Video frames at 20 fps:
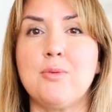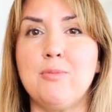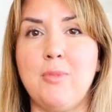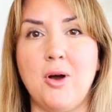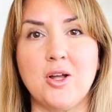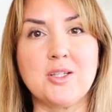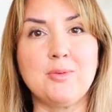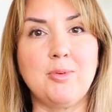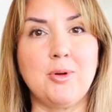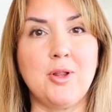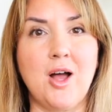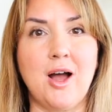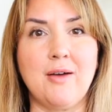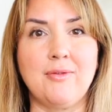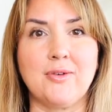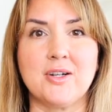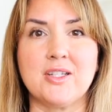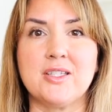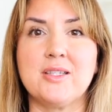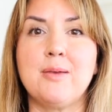for multiple
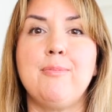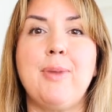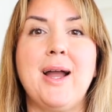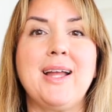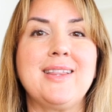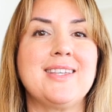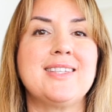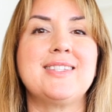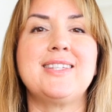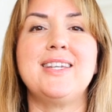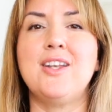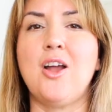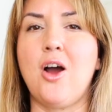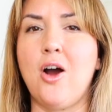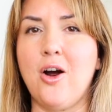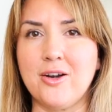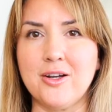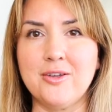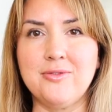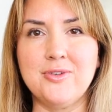offers by listing
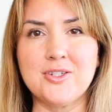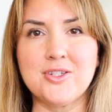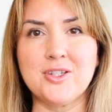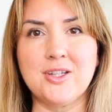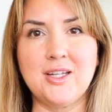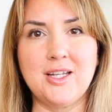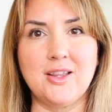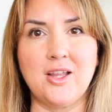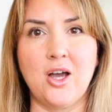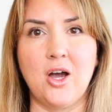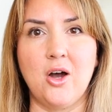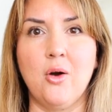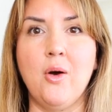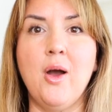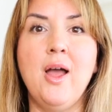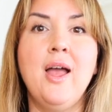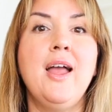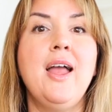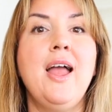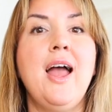artificially low,